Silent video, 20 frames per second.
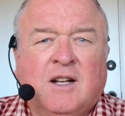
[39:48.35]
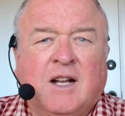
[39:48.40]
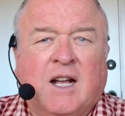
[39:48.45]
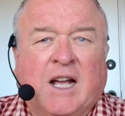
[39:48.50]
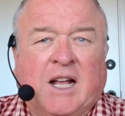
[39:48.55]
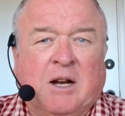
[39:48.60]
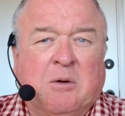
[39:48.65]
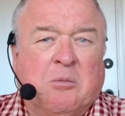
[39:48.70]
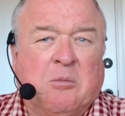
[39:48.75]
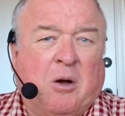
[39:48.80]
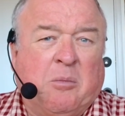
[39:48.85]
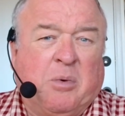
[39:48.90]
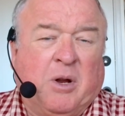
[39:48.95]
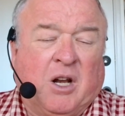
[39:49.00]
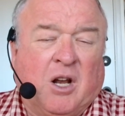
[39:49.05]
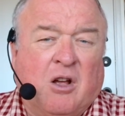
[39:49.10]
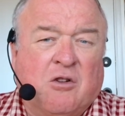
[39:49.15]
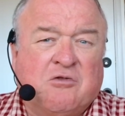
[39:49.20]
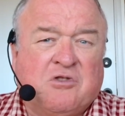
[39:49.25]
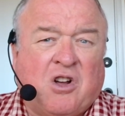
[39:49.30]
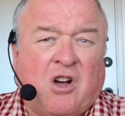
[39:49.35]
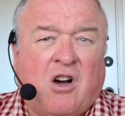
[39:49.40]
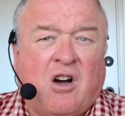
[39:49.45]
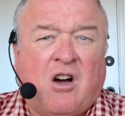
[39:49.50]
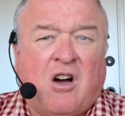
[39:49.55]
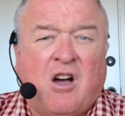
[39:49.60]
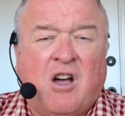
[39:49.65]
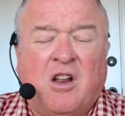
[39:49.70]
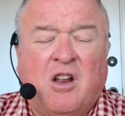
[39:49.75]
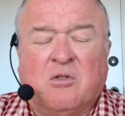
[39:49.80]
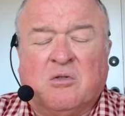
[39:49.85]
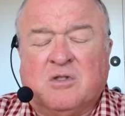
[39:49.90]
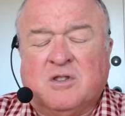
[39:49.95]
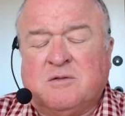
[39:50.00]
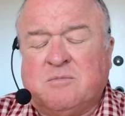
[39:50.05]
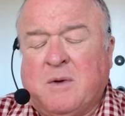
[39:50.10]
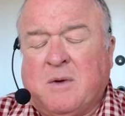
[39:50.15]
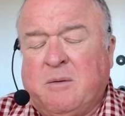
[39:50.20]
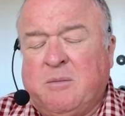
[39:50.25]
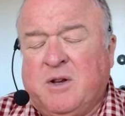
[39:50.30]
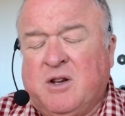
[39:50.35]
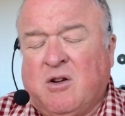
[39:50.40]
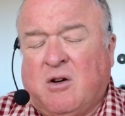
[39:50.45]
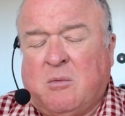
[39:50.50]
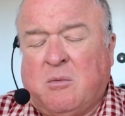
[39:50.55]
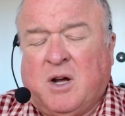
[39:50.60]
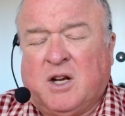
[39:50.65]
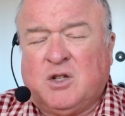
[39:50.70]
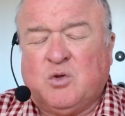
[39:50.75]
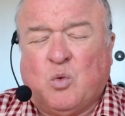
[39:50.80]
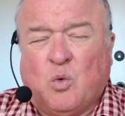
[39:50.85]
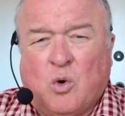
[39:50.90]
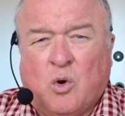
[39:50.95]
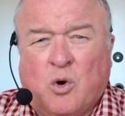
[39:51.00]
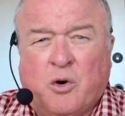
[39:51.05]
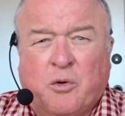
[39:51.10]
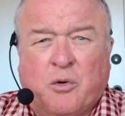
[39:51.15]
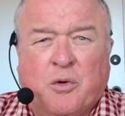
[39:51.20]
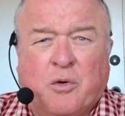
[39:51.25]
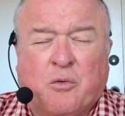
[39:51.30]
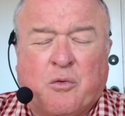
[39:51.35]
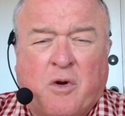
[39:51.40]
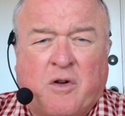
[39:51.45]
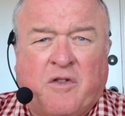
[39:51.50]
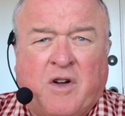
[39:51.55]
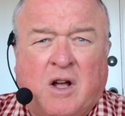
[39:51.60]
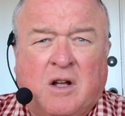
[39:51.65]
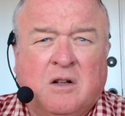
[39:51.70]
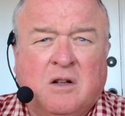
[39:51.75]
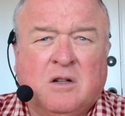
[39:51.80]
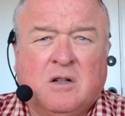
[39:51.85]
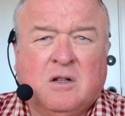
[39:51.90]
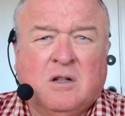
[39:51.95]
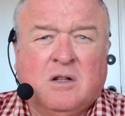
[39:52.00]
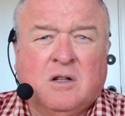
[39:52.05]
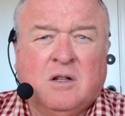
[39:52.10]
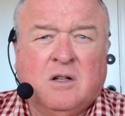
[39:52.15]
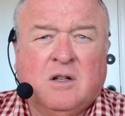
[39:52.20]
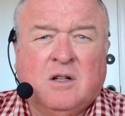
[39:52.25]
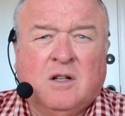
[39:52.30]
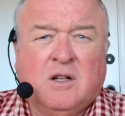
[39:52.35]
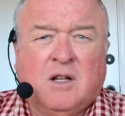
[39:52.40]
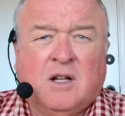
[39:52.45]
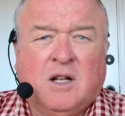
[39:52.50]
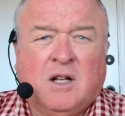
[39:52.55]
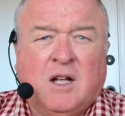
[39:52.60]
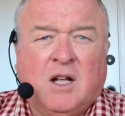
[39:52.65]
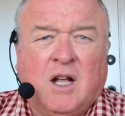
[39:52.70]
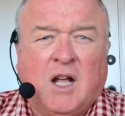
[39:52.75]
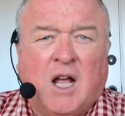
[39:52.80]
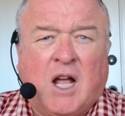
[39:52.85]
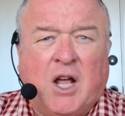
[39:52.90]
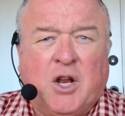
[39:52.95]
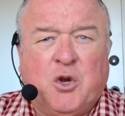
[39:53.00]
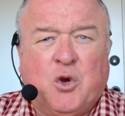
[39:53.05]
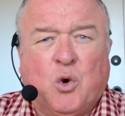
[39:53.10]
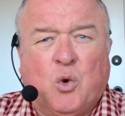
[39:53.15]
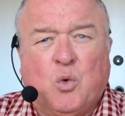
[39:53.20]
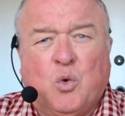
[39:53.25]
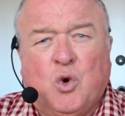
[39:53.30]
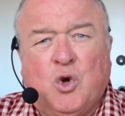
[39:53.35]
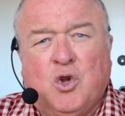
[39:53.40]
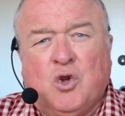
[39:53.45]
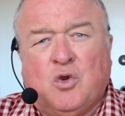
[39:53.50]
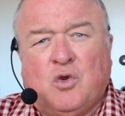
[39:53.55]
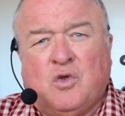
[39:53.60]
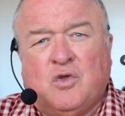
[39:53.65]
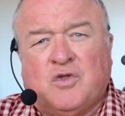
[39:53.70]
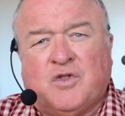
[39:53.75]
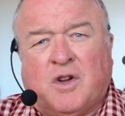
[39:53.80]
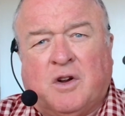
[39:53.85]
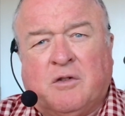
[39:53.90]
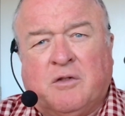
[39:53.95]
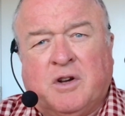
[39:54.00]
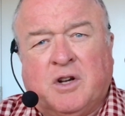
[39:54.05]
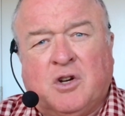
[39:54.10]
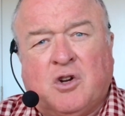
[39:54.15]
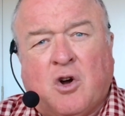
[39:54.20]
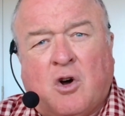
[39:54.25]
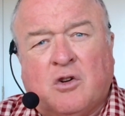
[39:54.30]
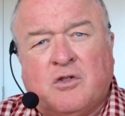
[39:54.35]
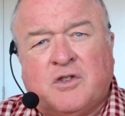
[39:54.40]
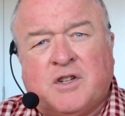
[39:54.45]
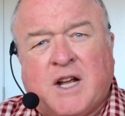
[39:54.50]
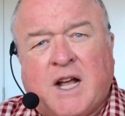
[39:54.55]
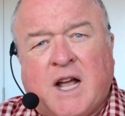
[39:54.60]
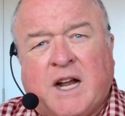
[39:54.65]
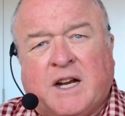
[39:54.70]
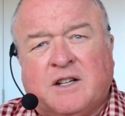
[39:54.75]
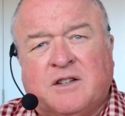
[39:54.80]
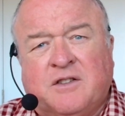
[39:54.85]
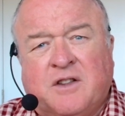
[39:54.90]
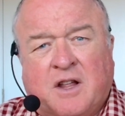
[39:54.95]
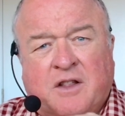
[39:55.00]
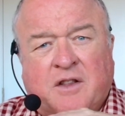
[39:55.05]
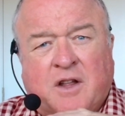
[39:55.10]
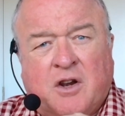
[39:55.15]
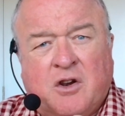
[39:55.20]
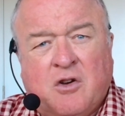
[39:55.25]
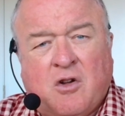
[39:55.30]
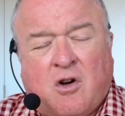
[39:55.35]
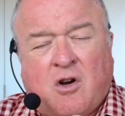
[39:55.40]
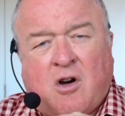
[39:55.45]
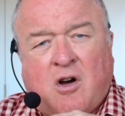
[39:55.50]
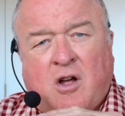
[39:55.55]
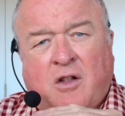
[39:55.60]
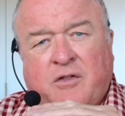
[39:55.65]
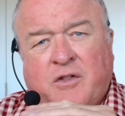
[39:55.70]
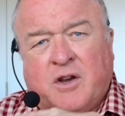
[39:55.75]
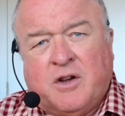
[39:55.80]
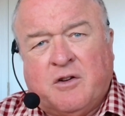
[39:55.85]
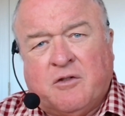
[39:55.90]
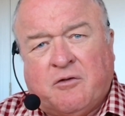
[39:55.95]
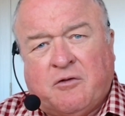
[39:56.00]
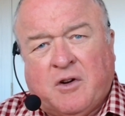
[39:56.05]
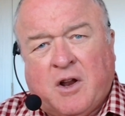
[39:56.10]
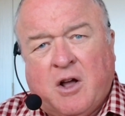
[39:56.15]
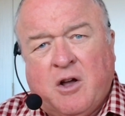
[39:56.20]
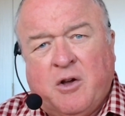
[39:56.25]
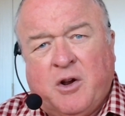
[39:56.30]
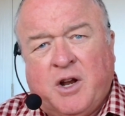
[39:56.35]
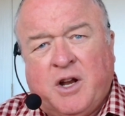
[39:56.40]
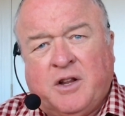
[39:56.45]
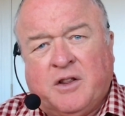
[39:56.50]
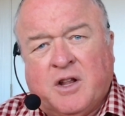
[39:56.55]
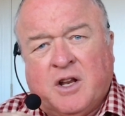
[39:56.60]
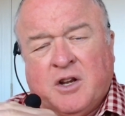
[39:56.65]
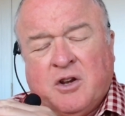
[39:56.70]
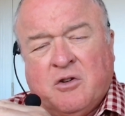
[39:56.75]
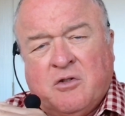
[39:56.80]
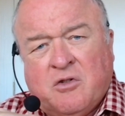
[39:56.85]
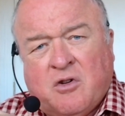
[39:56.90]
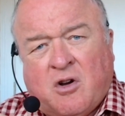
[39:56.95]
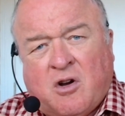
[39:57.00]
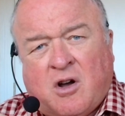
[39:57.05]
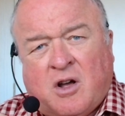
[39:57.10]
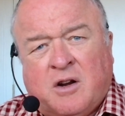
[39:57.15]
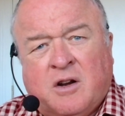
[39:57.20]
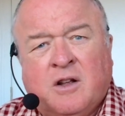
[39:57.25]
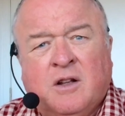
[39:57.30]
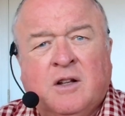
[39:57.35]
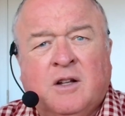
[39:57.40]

and it might be low tide or there's maybe not much water in the river, and your wheels are in contact, then they're not, then you're floating, then you're not.